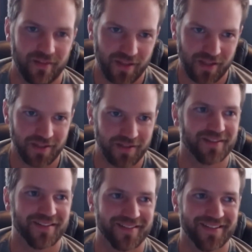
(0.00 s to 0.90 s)
the
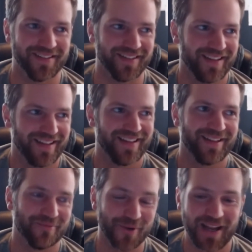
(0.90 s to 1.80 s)

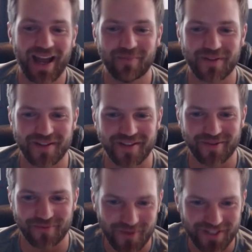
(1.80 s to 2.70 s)
what
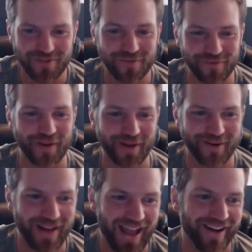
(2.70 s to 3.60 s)
happens when you
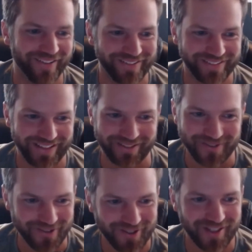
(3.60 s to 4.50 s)
figure it out, like
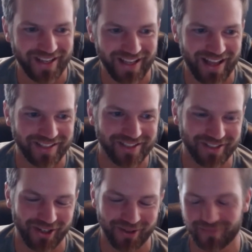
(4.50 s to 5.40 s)
when you say yes.
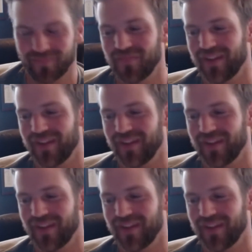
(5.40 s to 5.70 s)
So